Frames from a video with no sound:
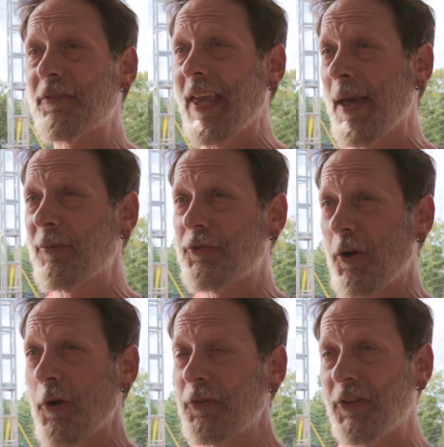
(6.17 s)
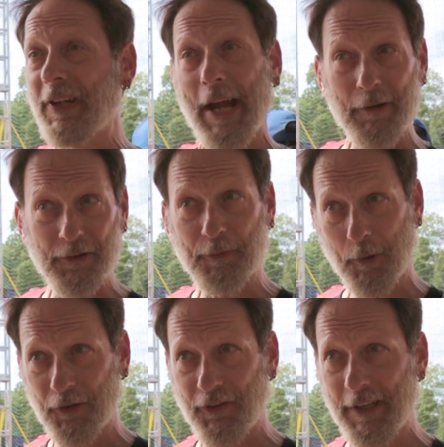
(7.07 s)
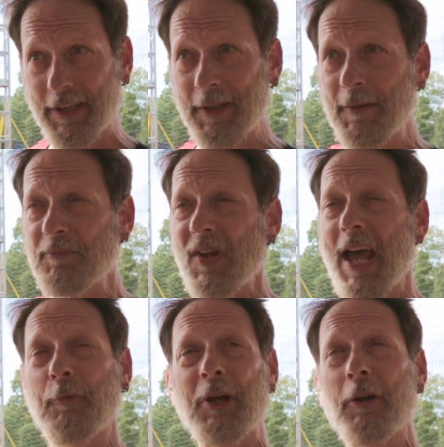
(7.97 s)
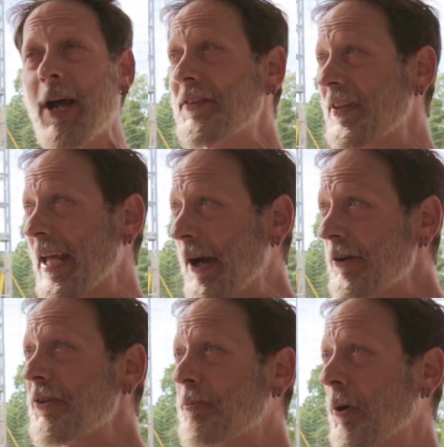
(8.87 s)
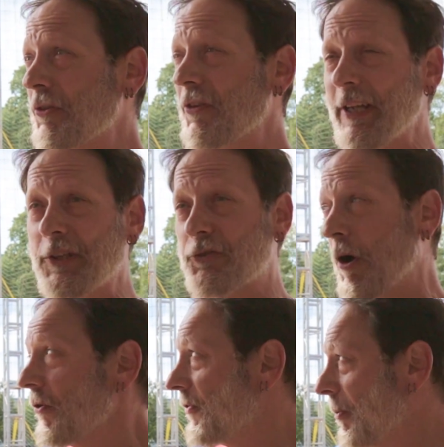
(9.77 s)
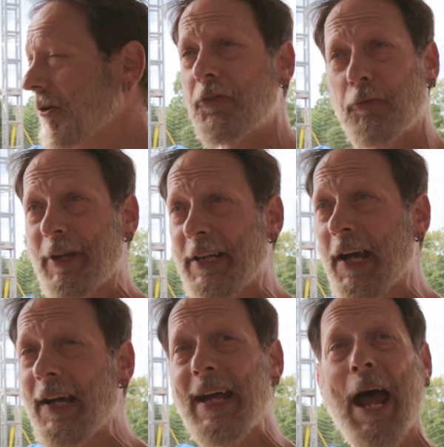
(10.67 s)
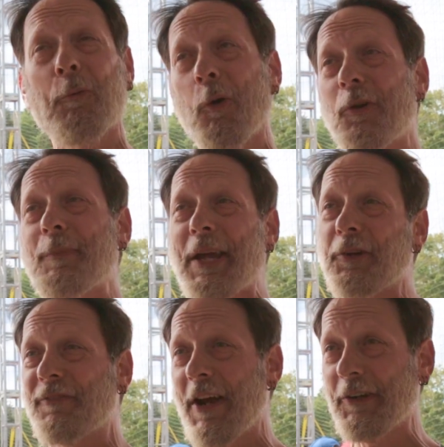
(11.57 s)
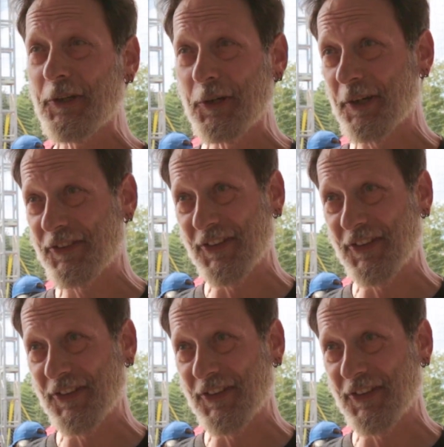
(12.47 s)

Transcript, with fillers: of Game of Drones and Aerial Sports League, and we are at the Aerial Sports League Drone Sports Arena at World Maker Faire in New York